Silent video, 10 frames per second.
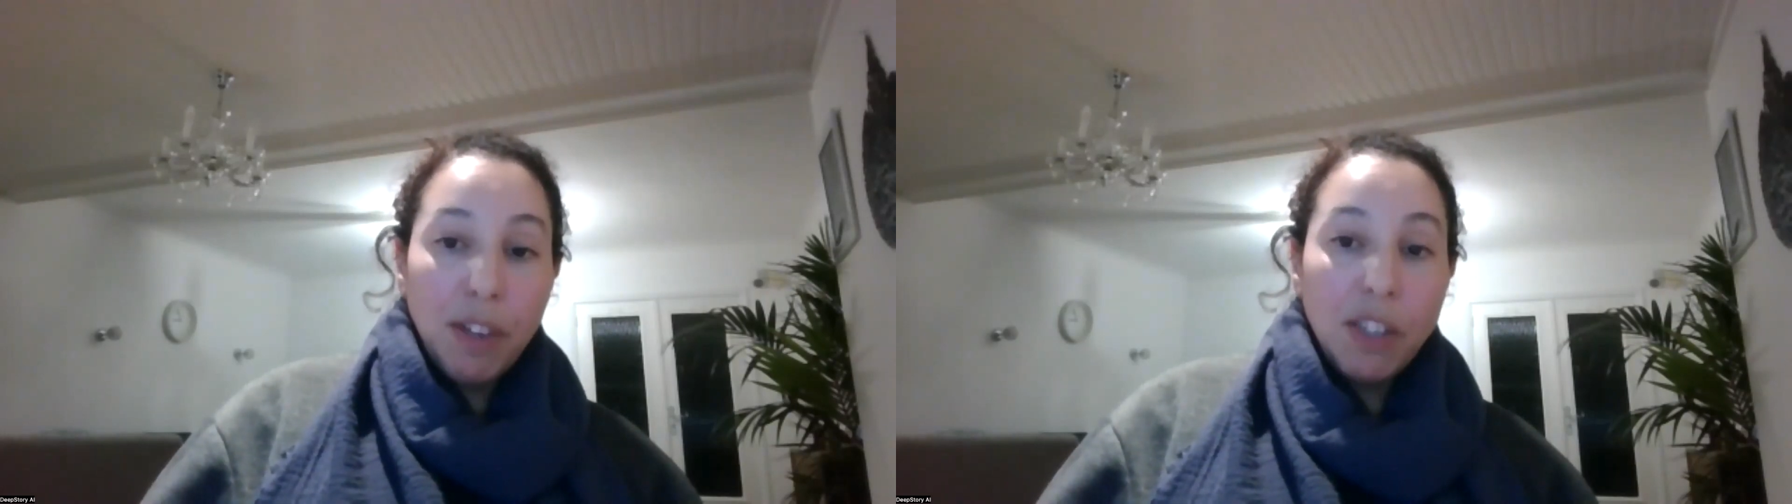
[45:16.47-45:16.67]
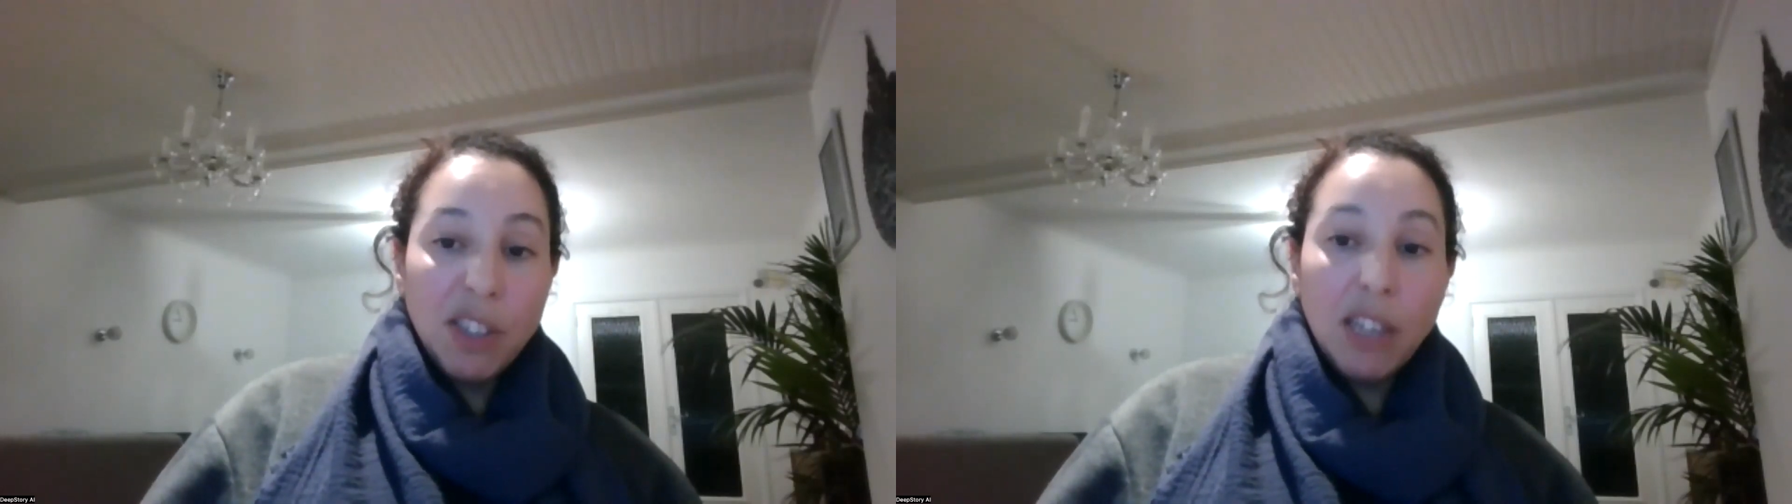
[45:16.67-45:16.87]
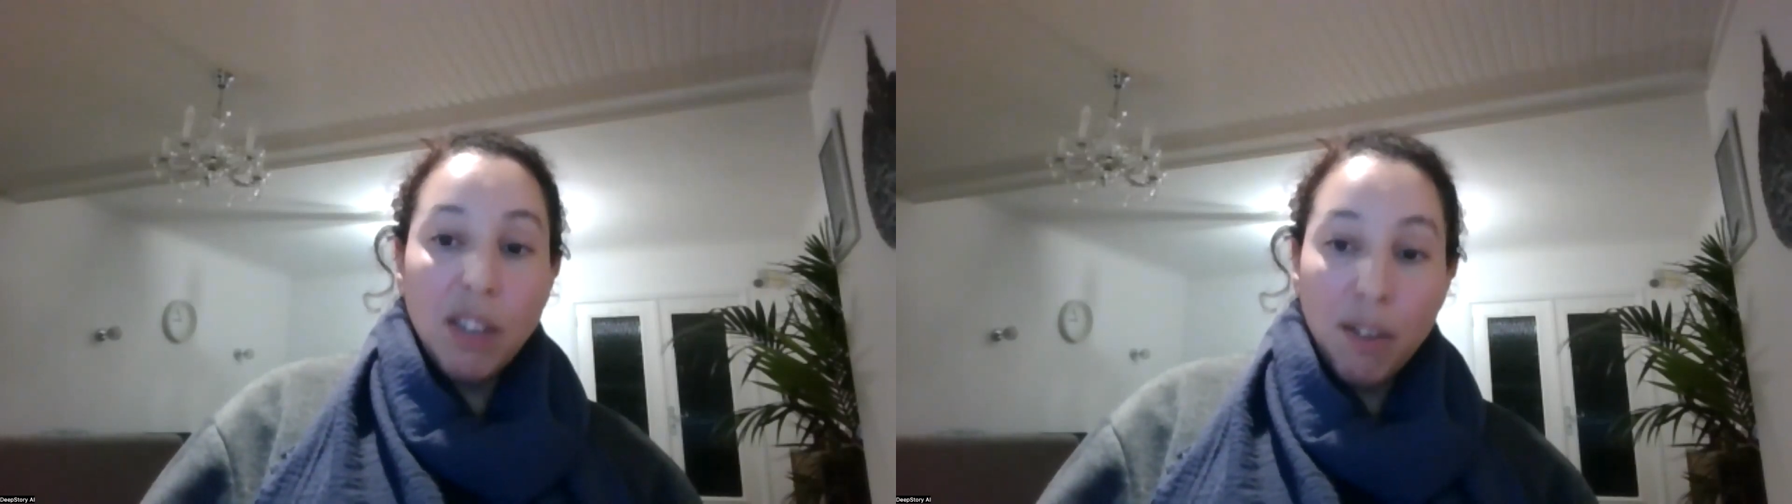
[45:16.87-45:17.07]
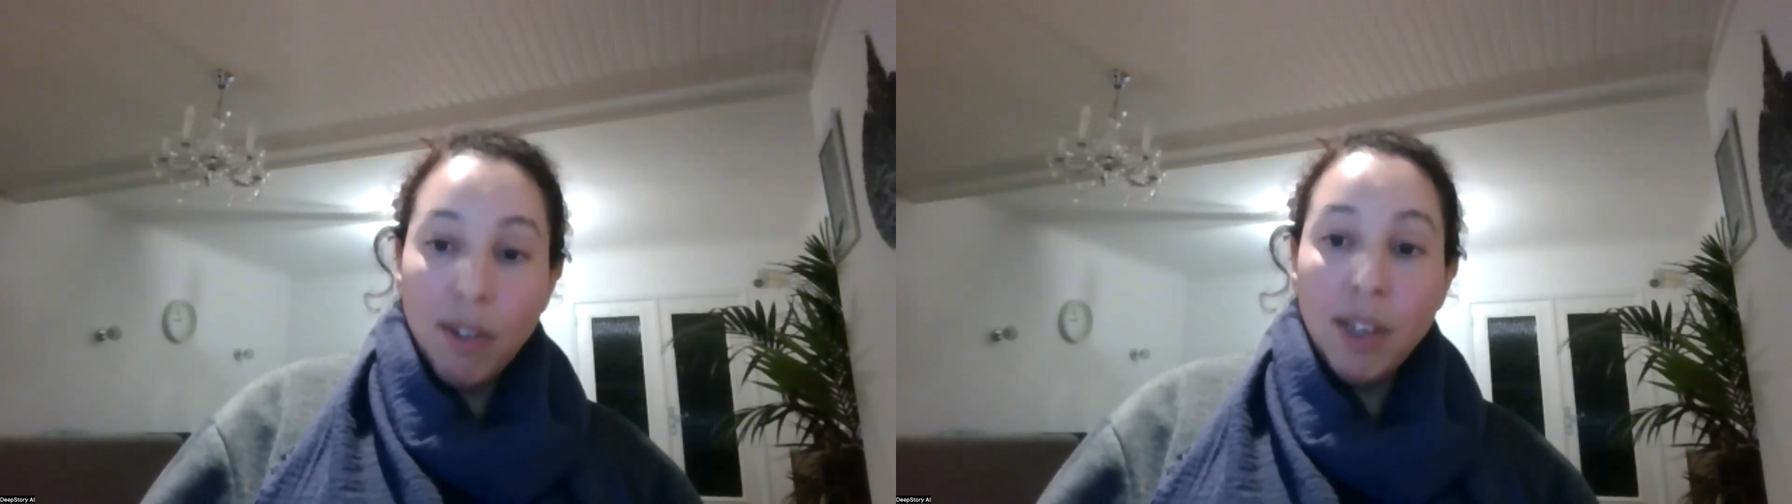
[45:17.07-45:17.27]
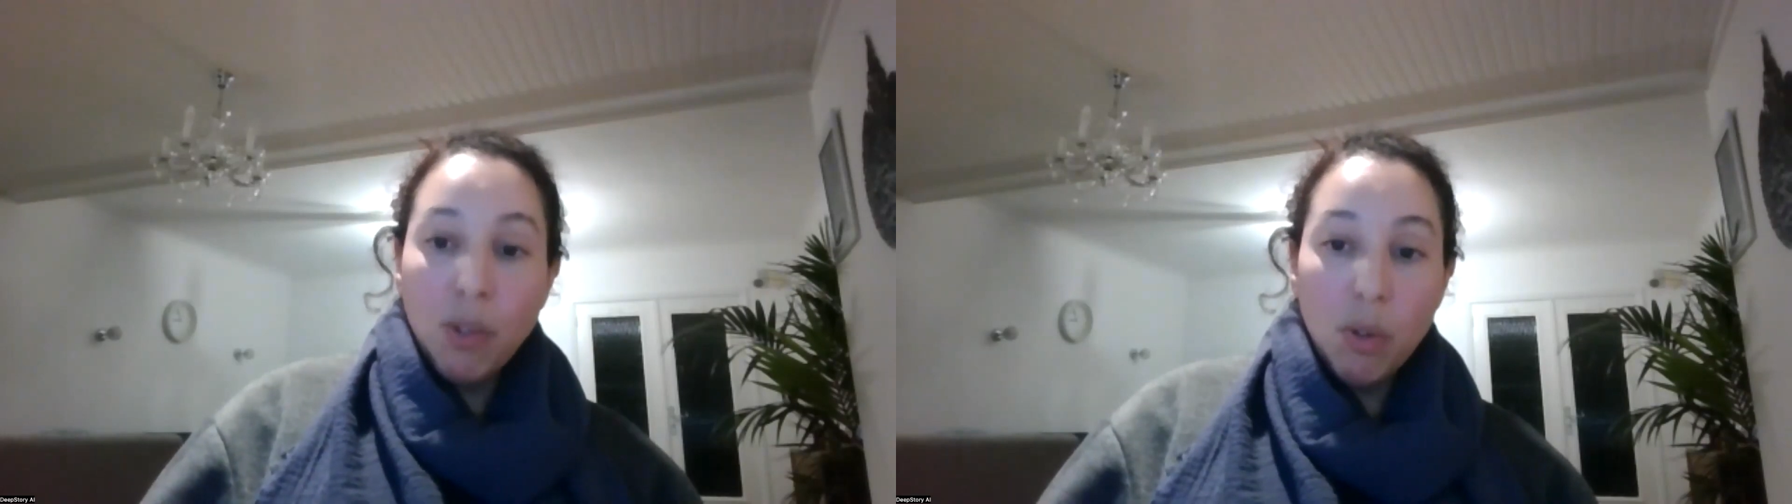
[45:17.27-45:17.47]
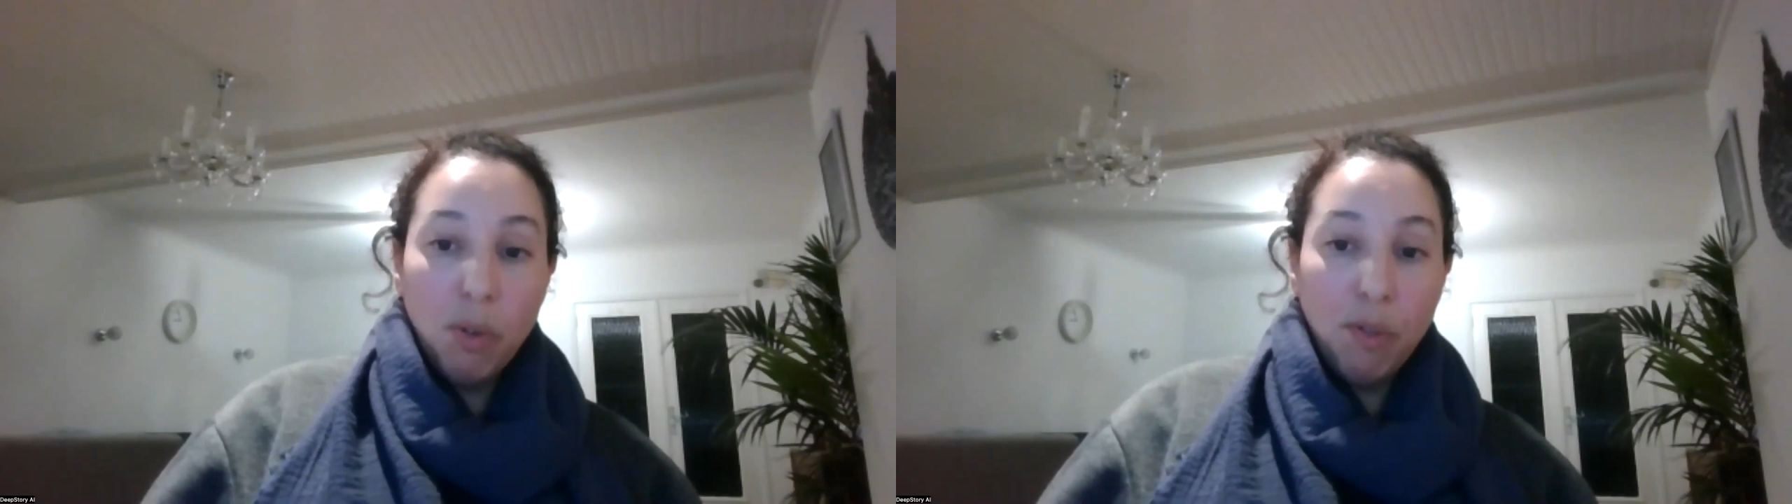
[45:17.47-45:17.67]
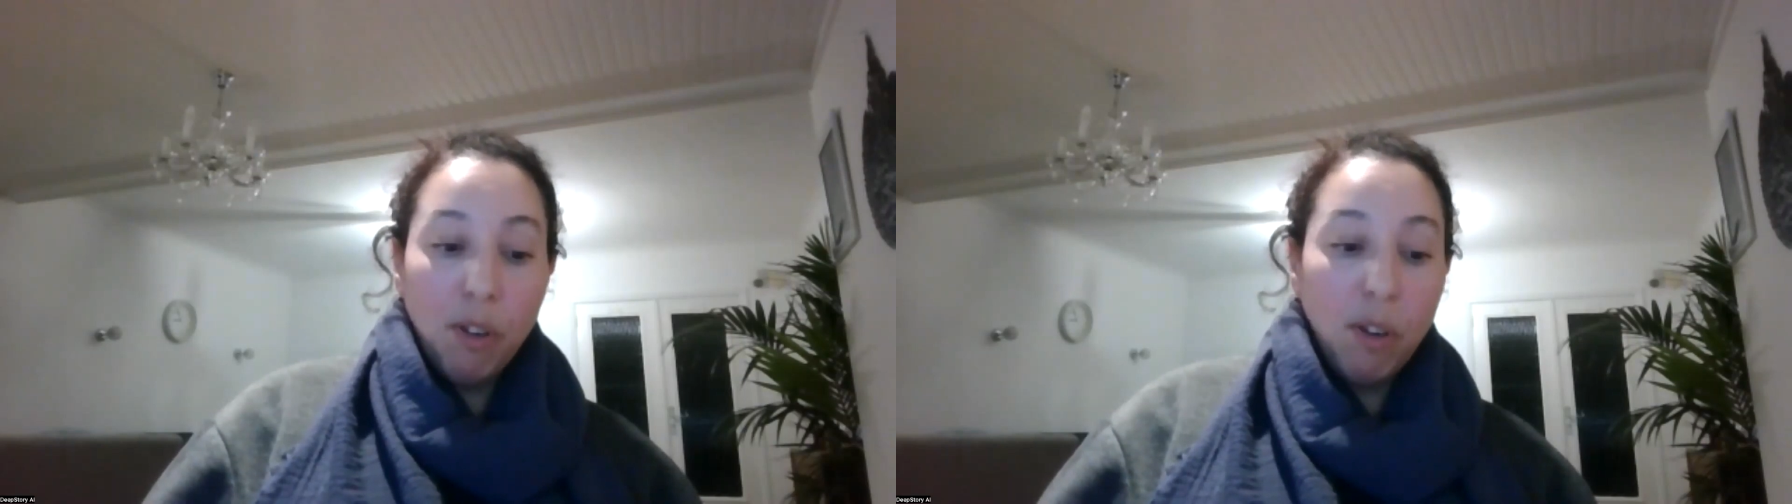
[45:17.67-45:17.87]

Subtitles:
instinctively knew,